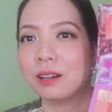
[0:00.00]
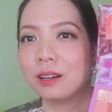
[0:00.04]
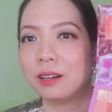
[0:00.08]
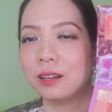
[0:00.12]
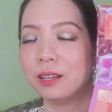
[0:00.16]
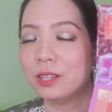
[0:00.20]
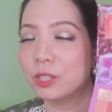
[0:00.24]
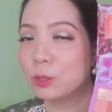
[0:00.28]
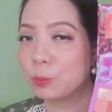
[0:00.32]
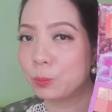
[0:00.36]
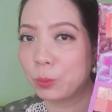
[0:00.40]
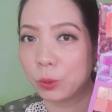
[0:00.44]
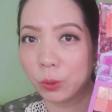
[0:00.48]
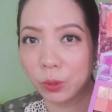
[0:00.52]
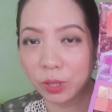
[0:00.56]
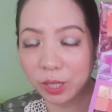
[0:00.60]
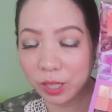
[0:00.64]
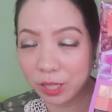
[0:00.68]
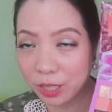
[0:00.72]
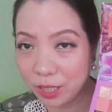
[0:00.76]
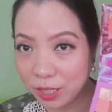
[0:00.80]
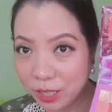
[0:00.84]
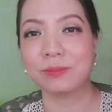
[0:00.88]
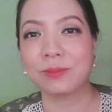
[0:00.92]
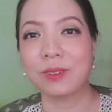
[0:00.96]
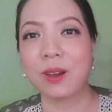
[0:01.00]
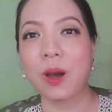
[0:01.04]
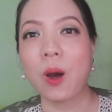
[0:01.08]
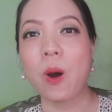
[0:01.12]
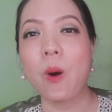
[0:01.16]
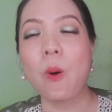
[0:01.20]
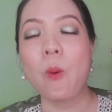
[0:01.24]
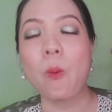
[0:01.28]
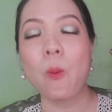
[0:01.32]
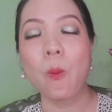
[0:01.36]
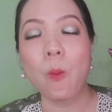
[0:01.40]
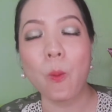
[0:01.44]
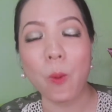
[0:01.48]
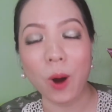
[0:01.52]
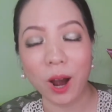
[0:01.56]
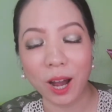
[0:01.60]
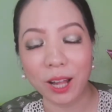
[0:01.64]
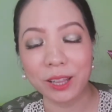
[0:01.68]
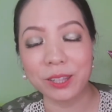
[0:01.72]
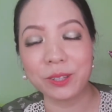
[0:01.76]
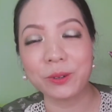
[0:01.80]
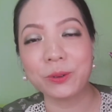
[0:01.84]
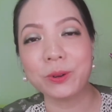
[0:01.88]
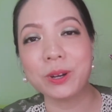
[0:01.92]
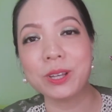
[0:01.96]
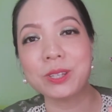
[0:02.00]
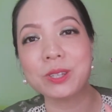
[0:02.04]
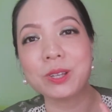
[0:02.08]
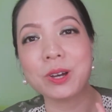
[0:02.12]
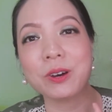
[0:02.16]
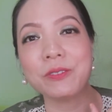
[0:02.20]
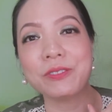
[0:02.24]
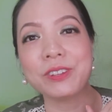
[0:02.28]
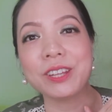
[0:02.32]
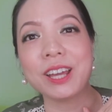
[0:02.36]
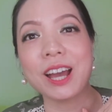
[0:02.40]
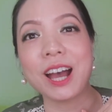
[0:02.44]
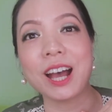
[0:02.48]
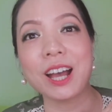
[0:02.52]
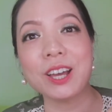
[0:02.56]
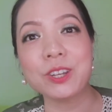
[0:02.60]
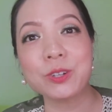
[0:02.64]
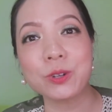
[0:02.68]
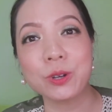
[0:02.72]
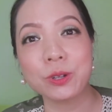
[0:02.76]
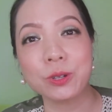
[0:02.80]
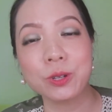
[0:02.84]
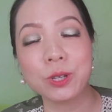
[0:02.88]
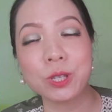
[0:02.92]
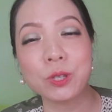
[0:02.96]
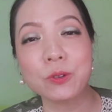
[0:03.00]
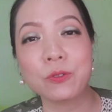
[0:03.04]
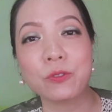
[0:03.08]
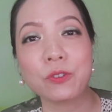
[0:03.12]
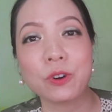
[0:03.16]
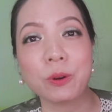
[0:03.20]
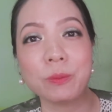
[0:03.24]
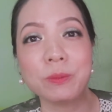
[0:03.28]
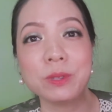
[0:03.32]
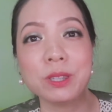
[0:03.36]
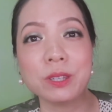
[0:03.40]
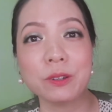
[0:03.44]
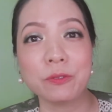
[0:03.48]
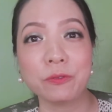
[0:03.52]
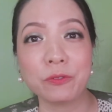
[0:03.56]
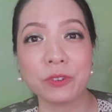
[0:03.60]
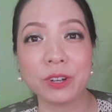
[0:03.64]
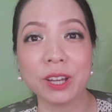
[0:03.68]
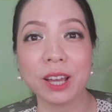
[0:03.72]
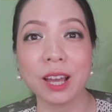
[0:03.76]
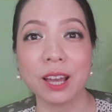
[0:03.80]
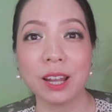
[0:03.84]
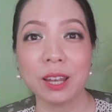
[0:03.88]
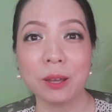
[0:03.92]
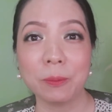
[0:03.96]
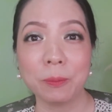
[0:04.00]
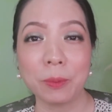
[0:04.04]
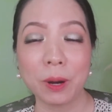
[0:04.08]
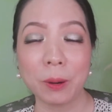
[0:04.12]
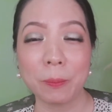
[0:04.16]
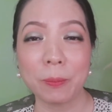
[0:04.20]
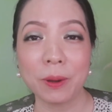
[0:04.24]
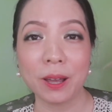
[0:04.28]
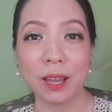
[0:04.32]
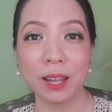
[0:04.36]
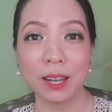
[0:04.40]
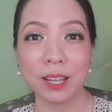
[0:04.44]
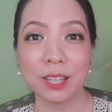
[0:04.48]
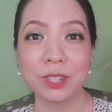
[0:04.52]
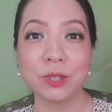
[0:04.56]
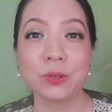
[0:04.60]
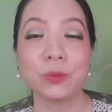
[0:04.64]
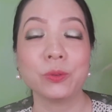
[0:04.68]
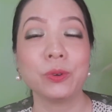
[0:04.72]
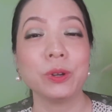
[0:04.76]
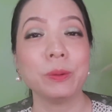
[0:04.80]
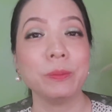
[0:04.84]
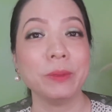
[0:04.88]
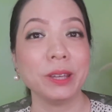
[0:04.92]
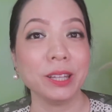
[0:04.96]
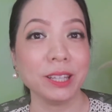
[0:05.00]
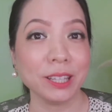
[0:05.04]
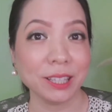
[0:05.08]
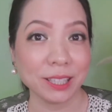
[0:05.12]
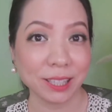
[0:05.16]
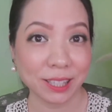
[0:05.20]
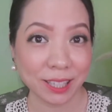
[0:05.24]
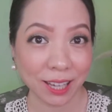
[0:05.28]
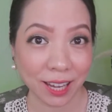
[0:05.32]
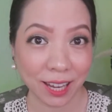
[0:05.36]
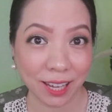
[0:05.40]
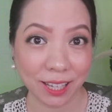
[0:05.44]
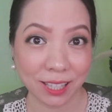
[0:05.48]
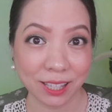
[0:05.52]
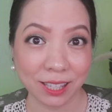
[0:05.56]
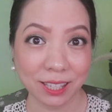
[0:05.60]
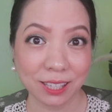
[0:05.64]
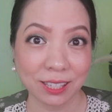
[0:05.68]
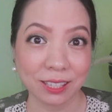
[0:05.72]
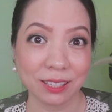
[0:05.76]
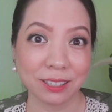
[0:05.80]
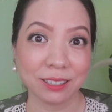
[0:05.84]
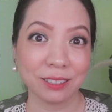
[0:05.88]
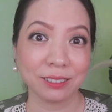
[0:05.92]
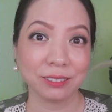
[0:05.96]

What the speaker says: is broken, while the rest of the eyeshadows from different Colourpop palettes remain intact.